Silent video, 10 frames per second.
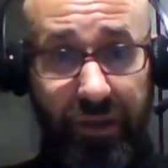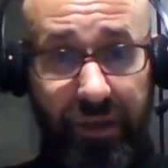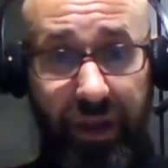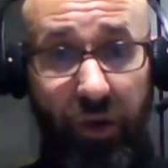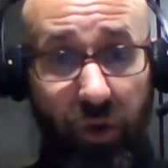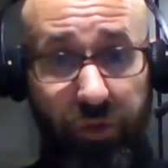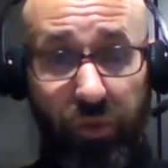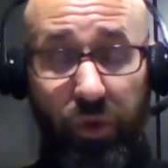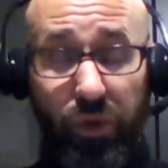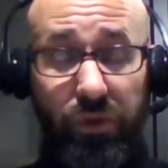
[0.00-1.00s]
and go
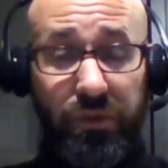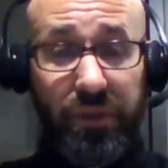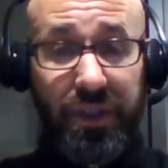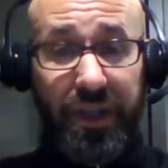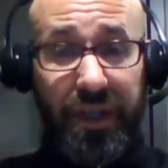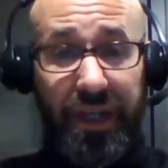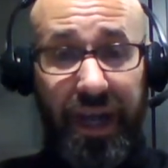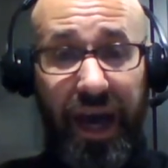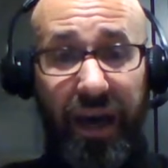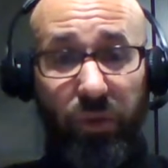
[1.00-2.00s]
through,
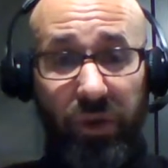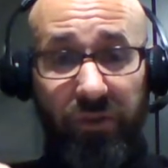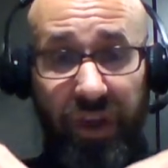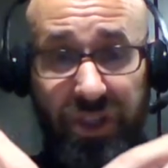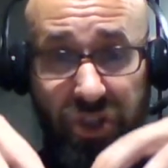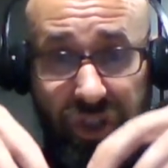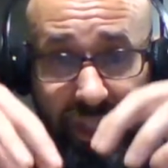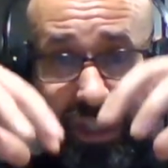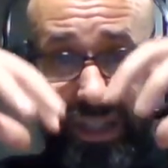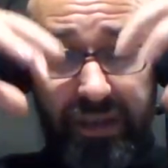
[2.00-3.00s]
God will
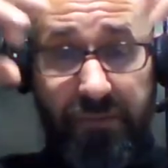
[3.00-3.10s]
eventually